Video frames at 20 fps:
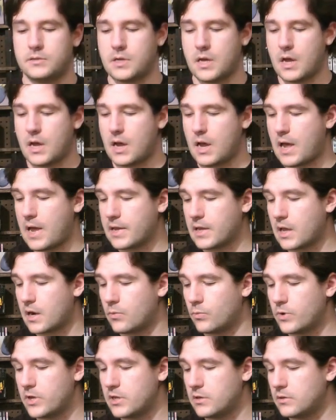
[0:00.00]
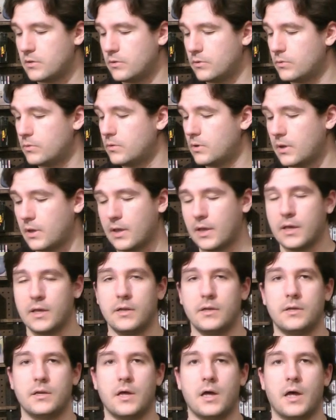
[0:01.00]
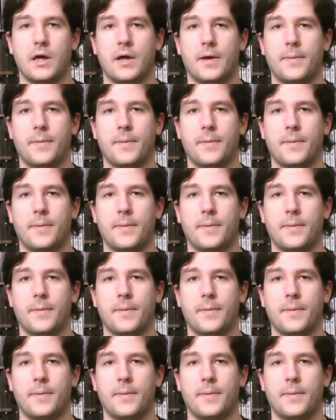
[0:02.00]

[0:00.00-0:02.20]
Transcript: I got a Wii U, and